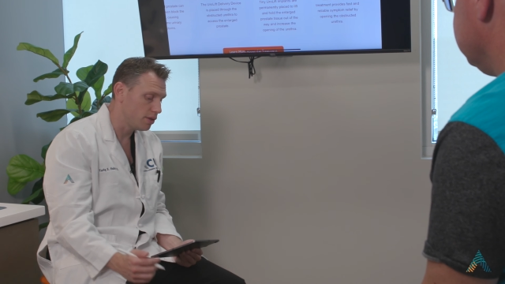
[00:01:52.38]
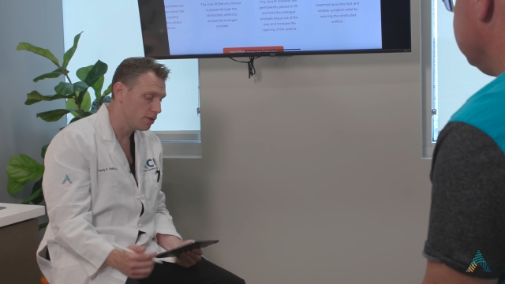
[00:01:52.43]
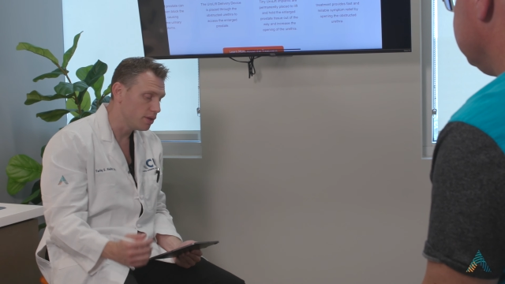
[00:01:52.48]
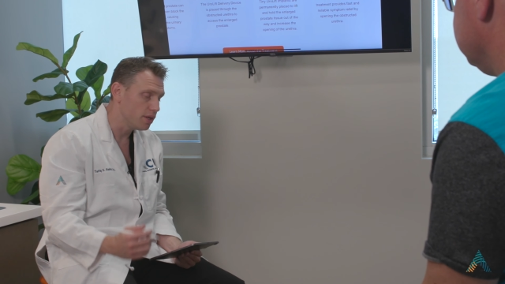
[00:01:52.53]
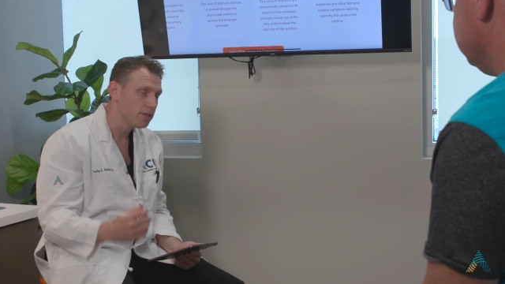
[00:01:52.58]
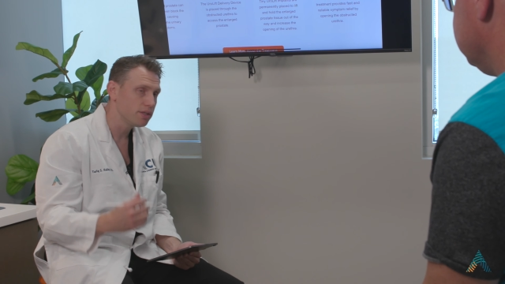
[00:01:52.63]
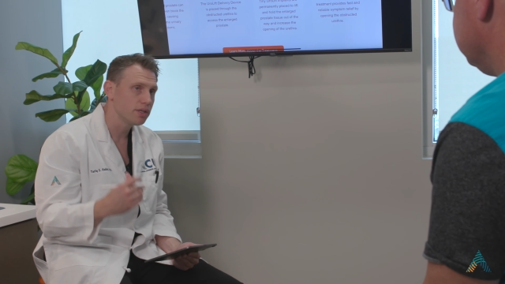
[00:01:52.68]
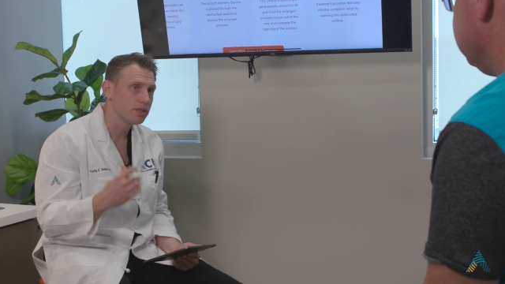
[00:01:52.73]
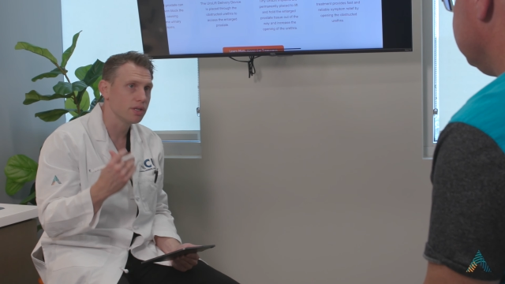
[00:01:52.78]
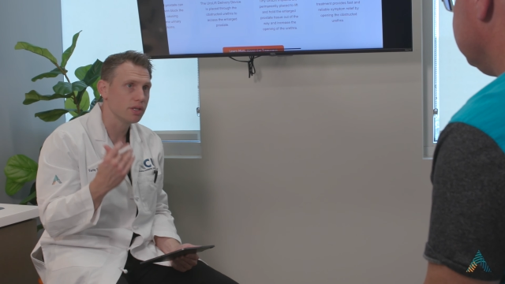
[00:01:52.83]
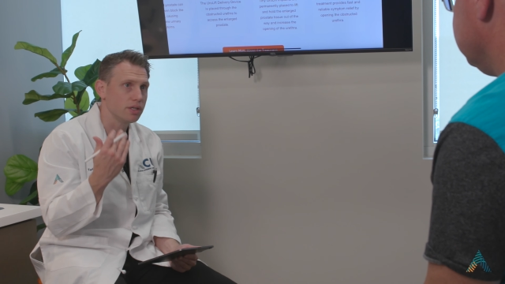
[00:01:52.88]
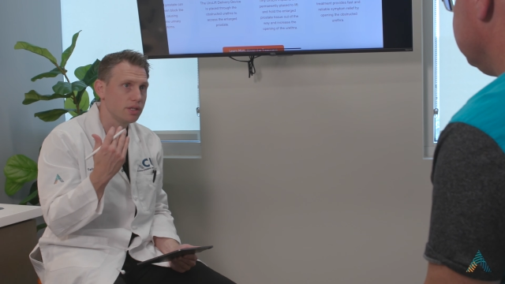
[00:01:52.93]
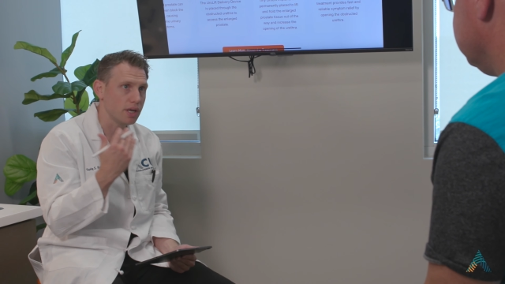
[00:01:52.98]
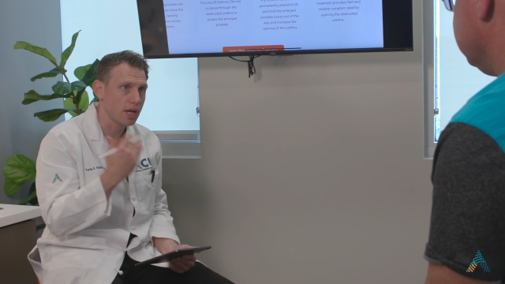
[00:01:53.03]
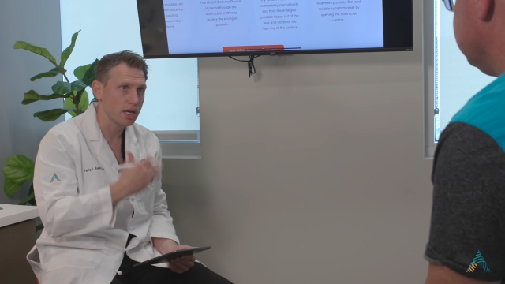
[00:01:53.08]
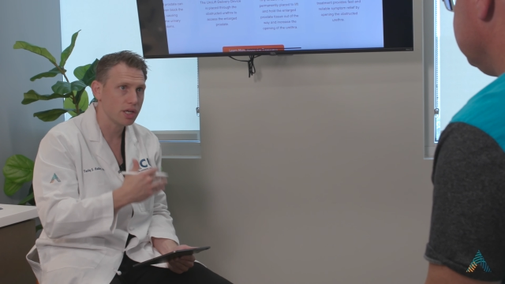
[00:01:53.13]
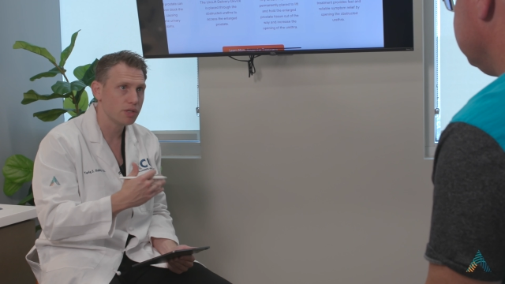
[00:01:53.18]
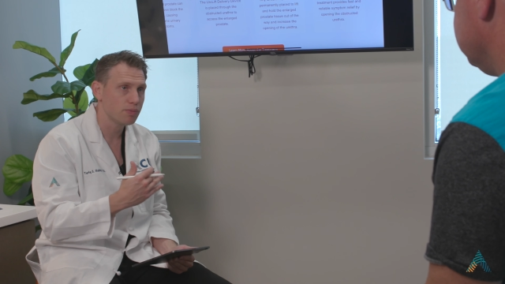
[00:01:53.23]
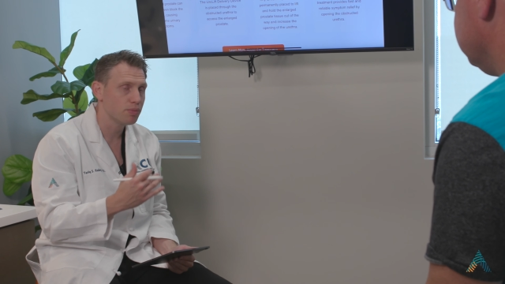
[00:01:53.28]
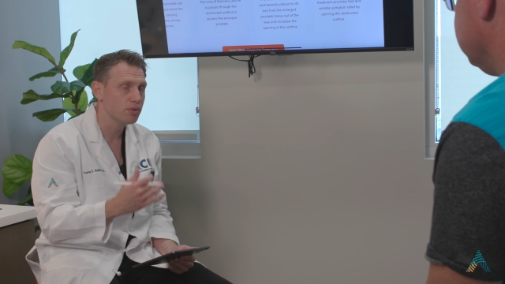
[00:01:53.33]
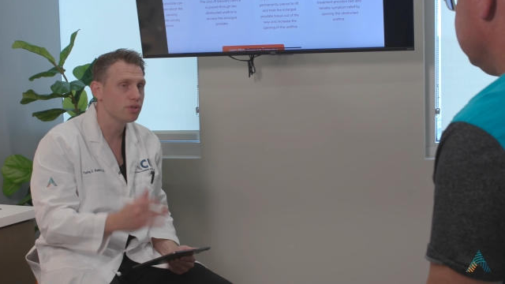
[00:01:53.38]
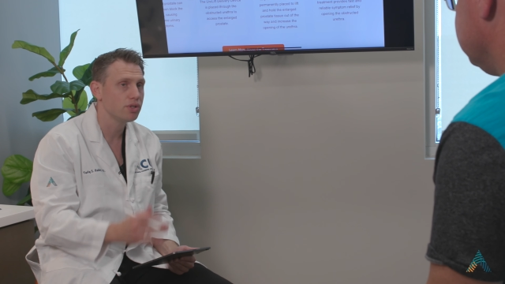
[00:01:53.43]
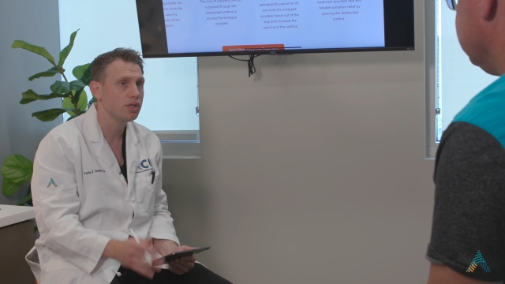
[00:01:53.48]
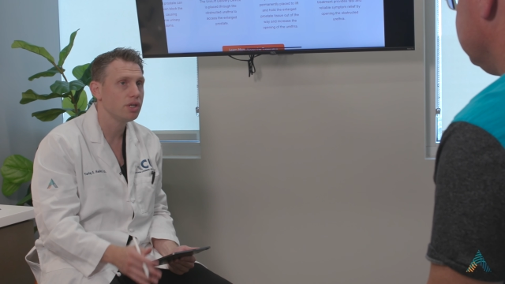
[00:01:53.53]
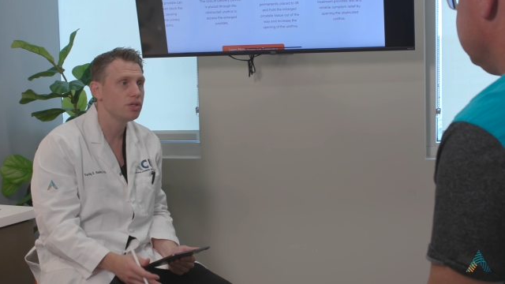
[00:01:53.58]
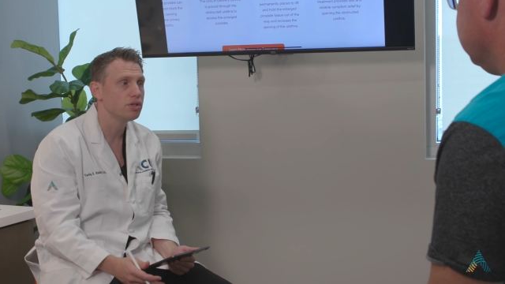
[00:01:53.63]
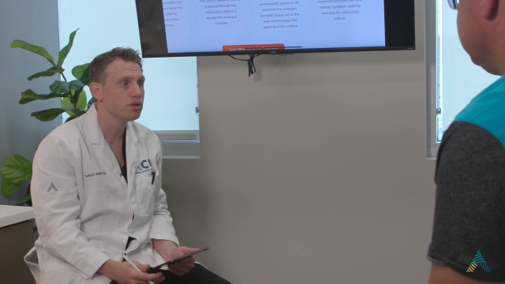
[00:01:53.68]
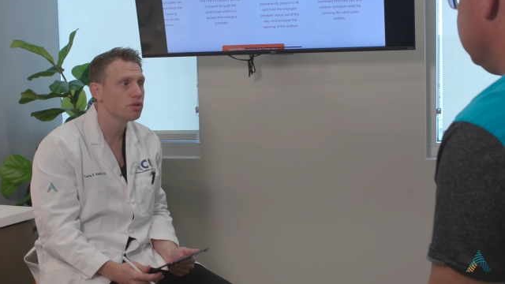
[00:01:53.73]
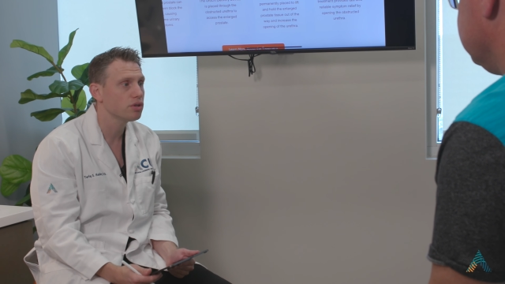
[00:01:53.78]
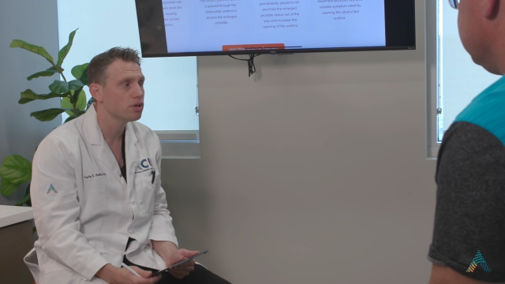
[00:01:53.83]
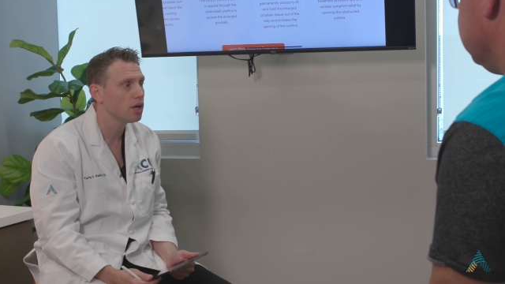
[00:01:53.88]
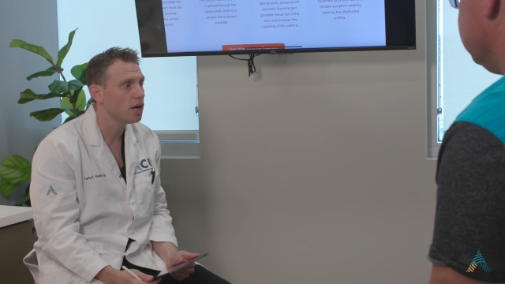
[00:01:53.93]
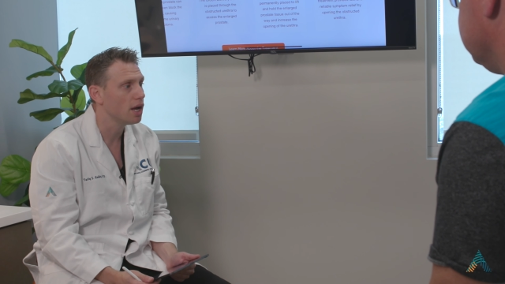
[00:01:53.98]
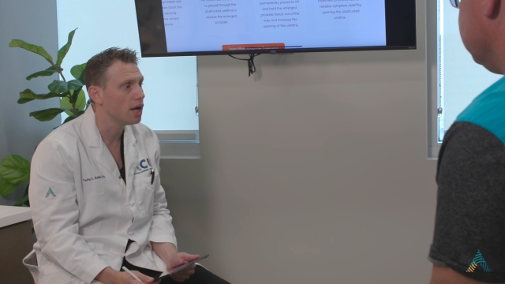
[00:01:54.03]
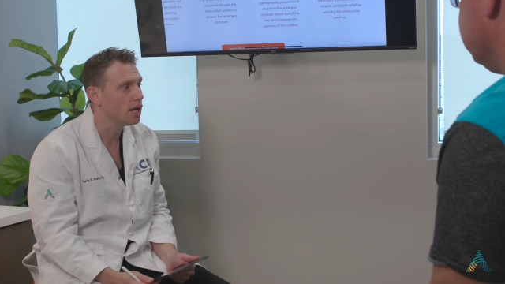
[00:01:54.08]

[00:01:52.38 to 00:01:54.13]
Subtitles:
This is a nice procedure.